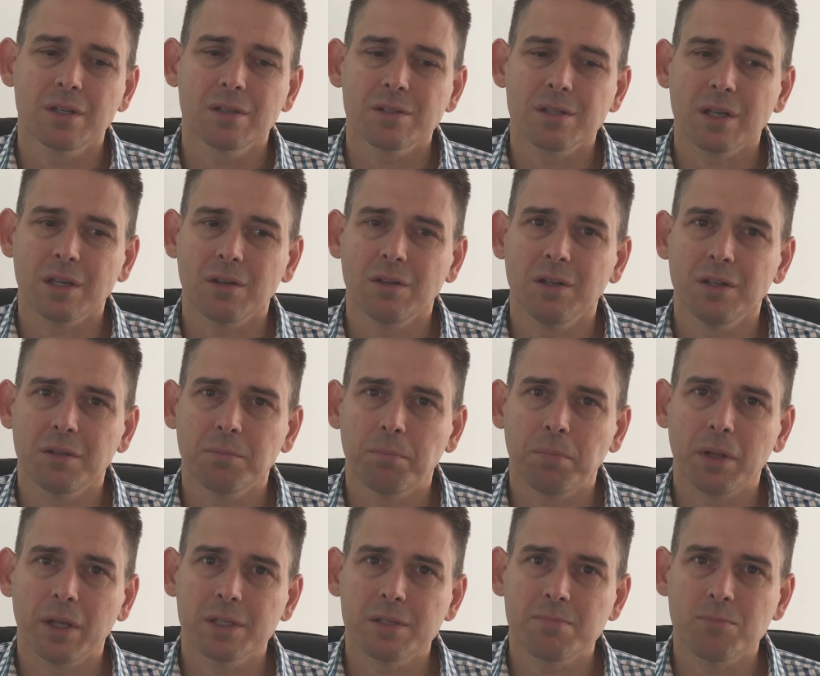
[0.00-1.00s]
so you need to
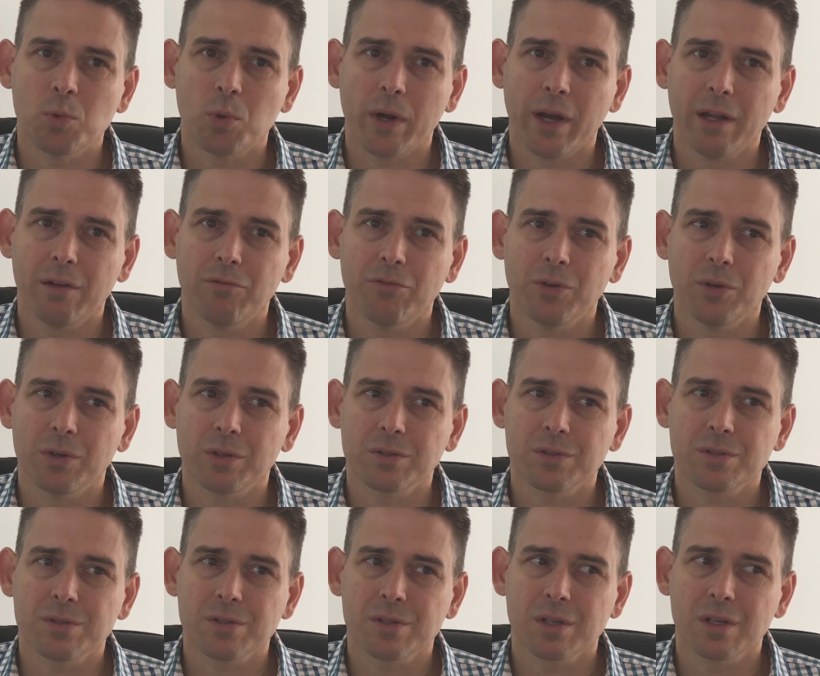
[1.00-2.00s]
place more
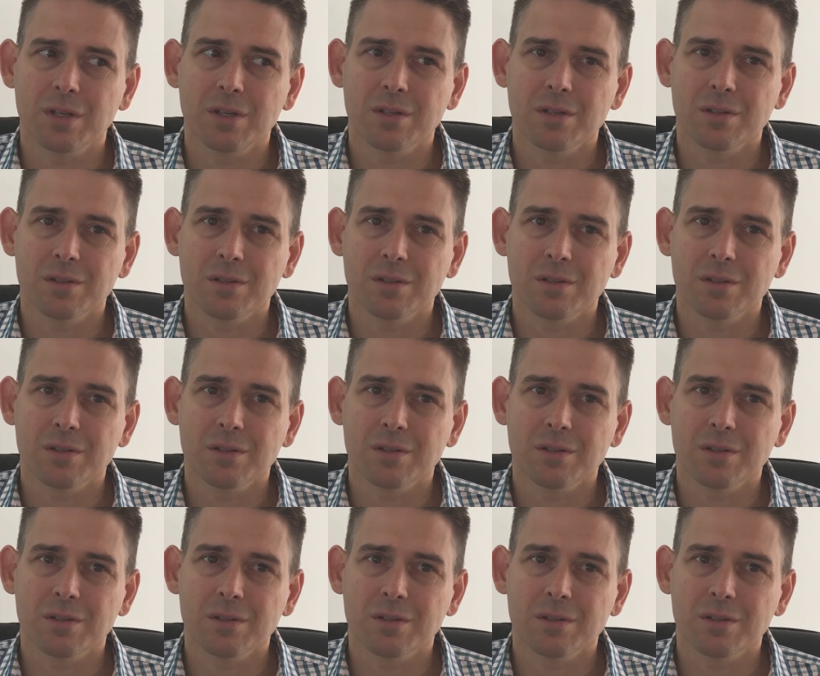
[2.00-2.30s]
adverts